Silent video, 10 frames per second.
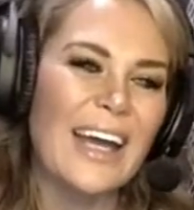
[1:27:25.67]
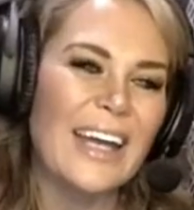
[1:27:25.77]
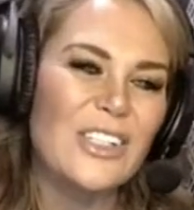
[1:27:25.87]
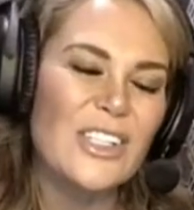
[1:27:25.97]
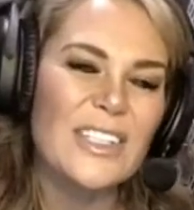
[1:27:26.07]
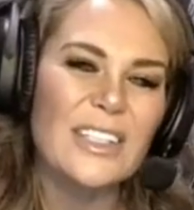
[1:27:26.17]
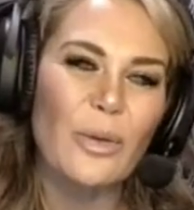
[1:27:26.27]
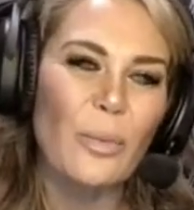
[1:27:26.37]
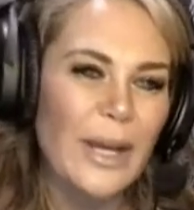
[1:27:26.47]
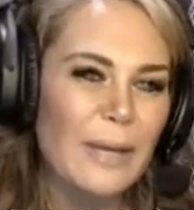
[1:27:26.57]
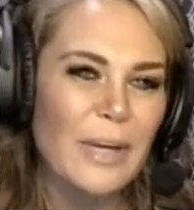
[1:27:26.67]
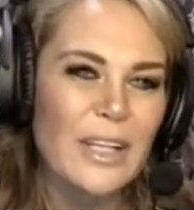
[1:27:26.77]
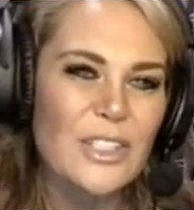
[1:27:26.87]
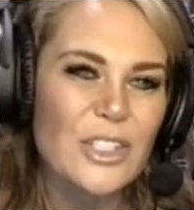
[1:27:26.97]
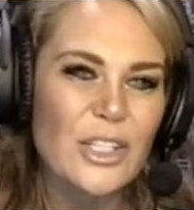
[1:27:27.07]
just, the white
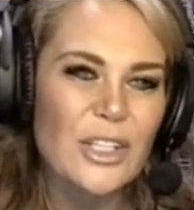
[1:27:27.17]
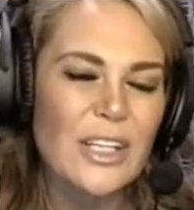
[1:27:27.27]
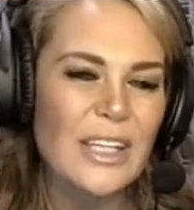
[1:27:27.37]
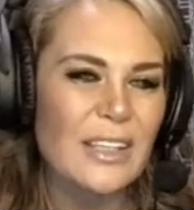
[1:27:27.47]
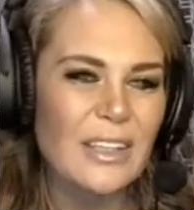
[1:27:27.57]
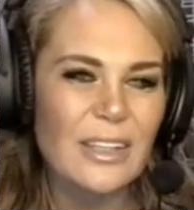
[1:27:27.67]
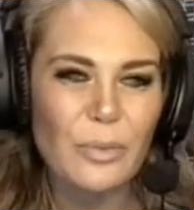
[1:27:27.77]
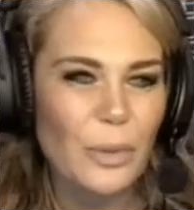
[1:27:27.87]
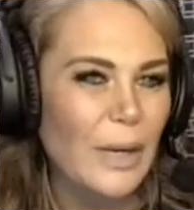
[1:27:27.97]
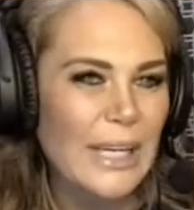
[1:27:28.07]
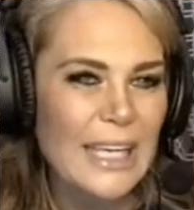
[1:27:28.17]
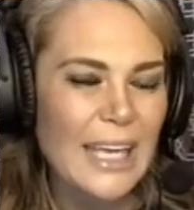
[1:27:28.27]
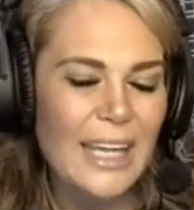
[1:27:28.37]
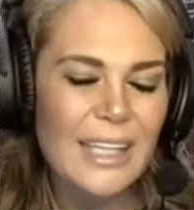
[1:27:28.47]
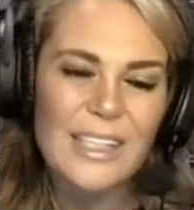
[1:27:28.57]
monster and the white
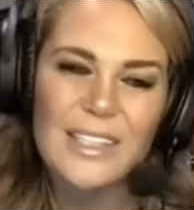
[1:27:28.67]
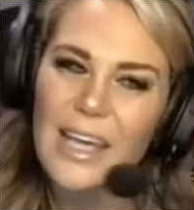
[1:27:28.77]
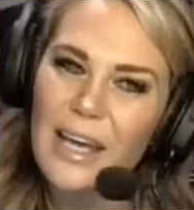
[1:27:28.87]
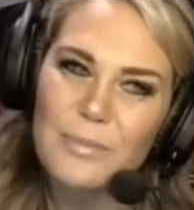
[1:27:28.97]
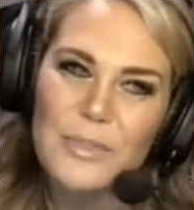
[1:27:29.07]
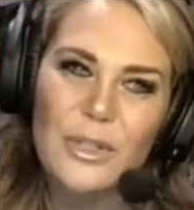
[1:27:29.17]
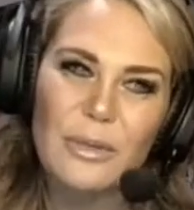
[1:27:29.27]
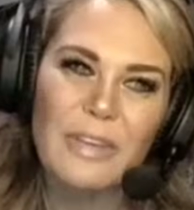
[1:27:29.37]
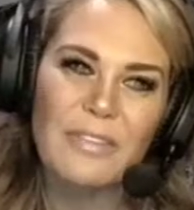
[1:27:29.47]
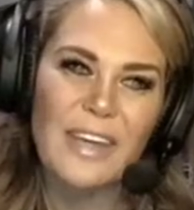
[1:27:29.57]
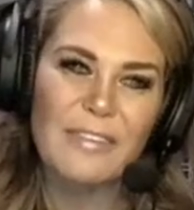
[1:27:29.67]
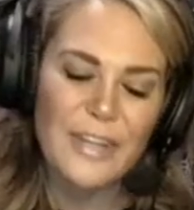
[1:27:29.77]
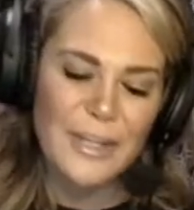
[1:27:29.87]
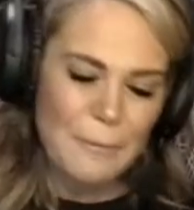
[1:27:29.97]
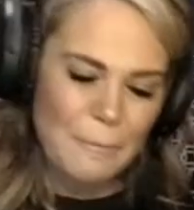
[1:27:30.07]
can is absolutely my favorite.